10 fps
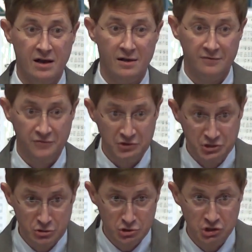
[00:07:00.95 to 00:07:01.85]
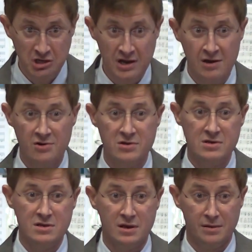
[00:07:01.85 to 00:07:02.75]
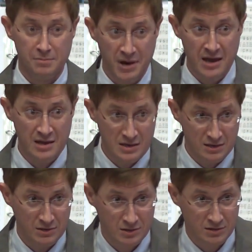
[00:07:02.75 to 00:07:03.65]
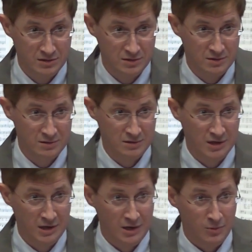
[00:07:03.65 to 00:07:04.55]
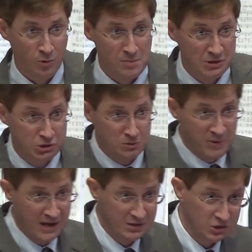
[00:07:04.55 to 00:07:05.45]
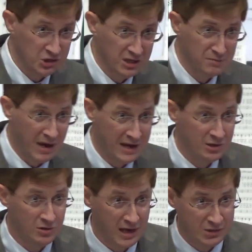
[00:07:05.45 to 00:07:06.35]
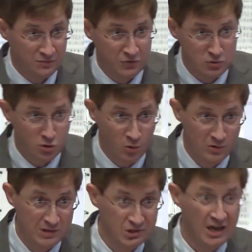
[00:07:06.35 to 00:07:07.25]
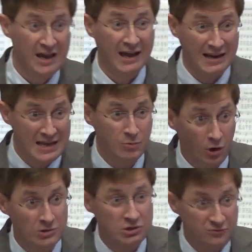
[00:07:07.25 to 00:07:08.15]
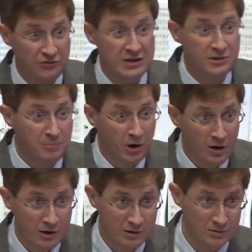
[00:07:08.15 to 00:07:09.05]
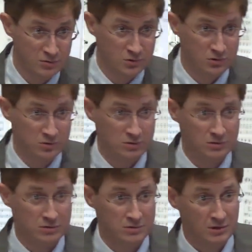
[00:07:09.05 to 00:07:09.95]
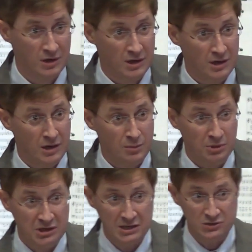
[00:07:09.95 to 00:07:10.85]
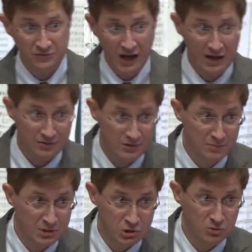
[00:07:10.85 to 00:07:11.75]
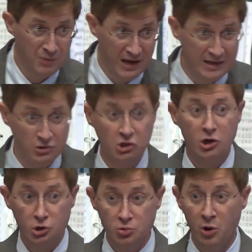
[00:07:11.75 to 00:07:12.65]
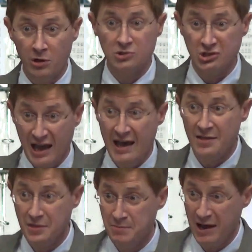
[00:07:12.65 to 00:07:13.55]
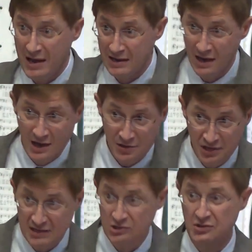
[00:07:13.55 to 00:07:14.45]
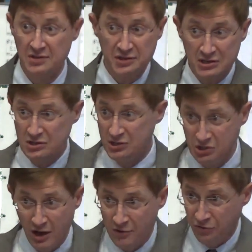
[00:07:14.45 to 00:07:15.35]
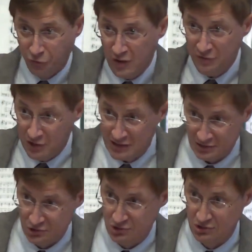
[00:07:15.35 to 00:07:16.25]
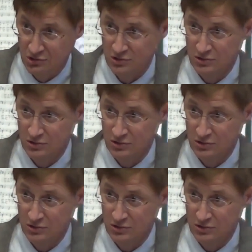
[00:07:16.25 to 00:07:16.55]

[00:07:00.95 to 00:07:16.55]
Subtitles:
Fiduciary Bank, where Mr. Bank's son Michael has a few coins and he wants to feed the birds. But his father, Mr. Banks, who works at the bank, thinks that this is frivolous.